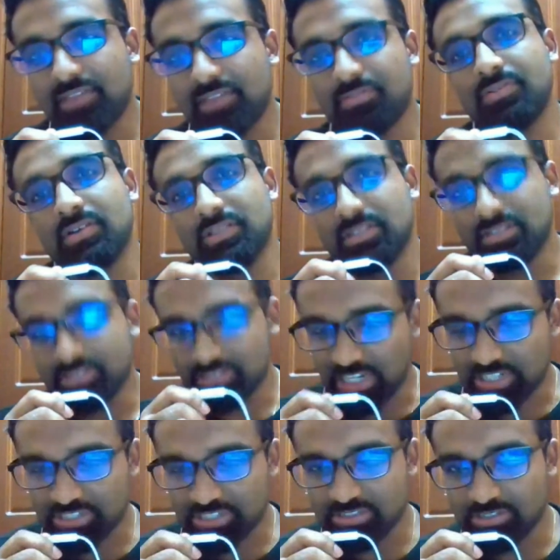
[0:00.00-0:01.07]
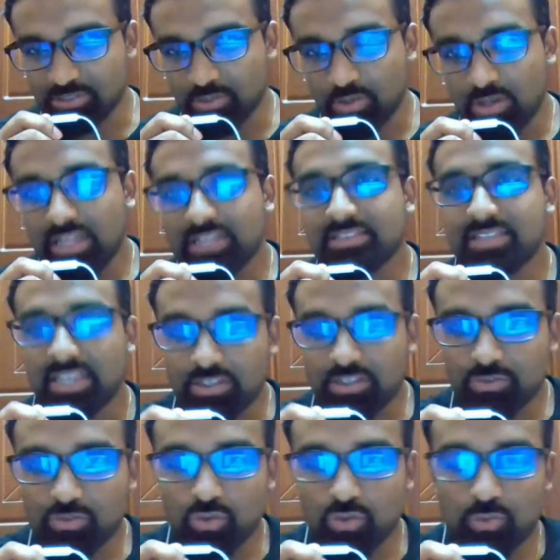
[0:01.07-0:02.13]
thank you so much. It has been a
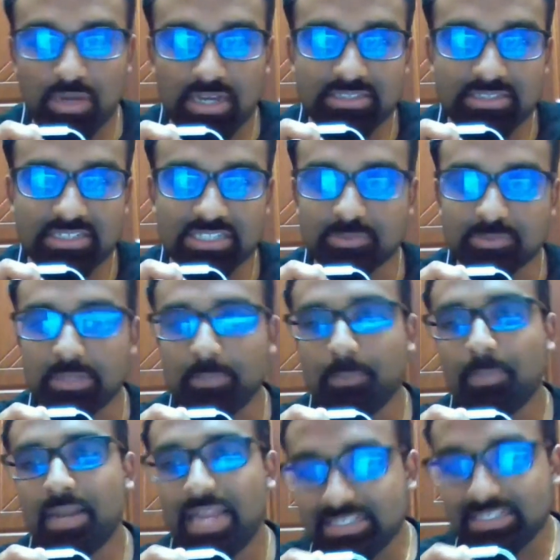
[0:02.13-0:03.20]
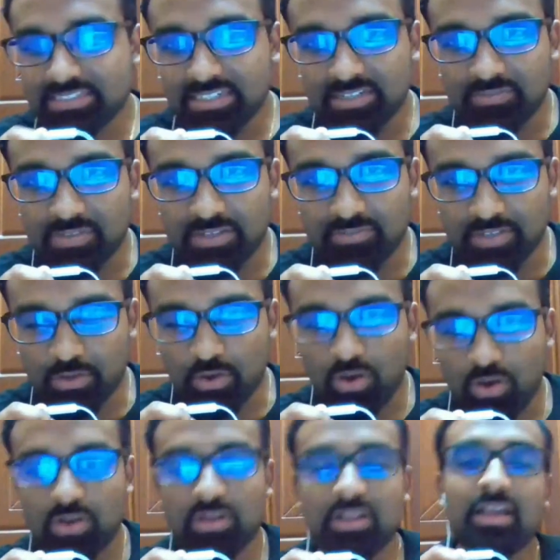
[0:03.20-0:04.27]
pleasant evening with you all. Have a good
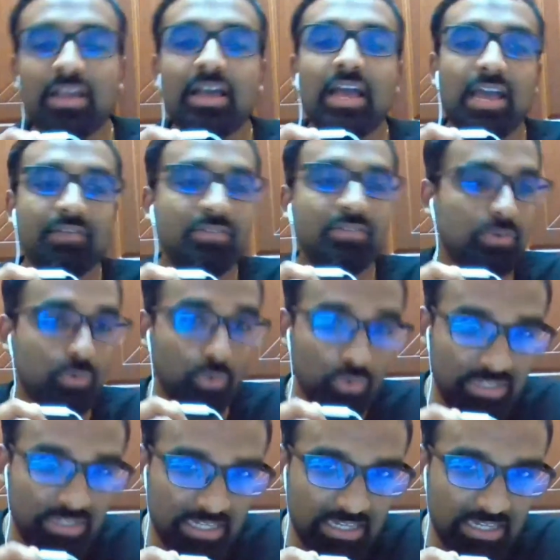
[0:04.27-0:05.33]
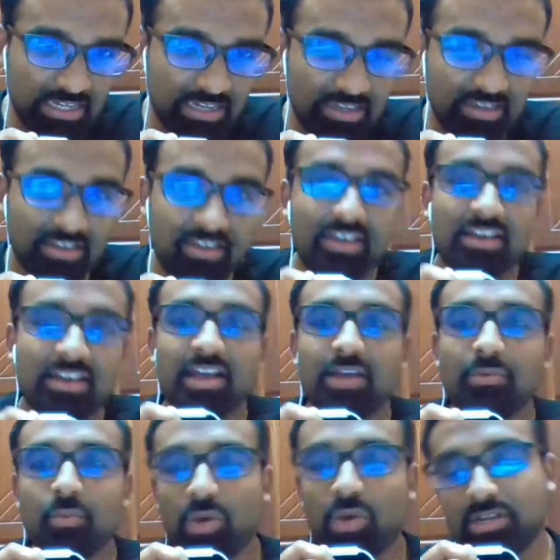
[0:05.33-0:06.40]
day. Have a wonderful week ahead,
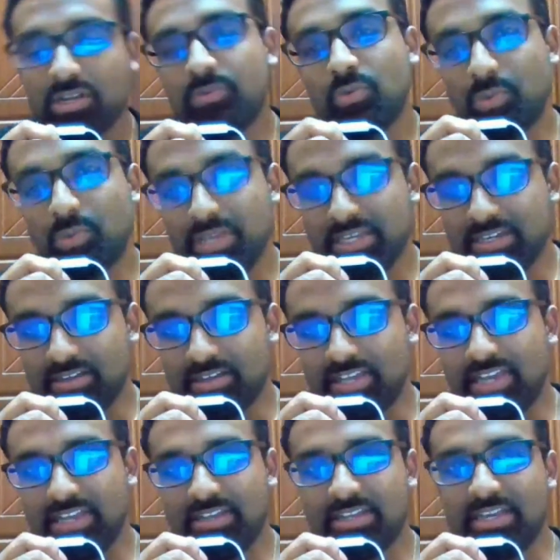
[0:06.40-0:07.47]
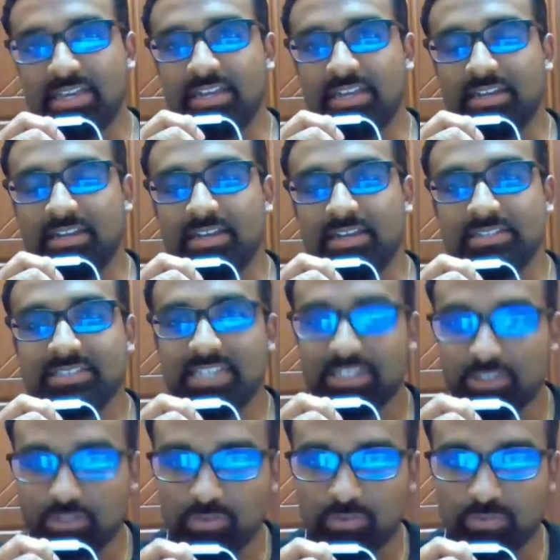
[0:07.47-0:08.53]
and thank you so much from
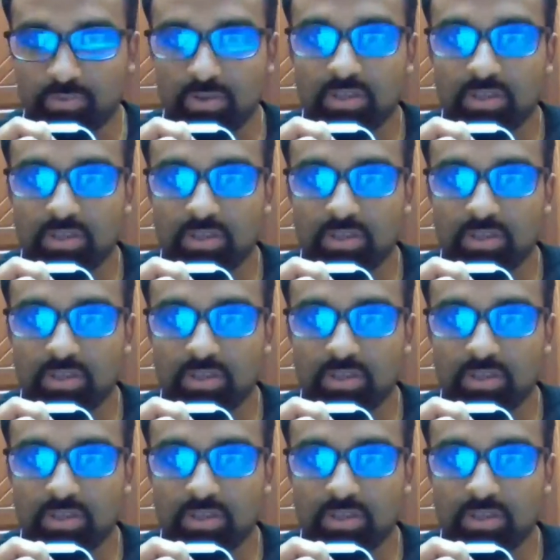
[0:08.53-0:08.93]
myself,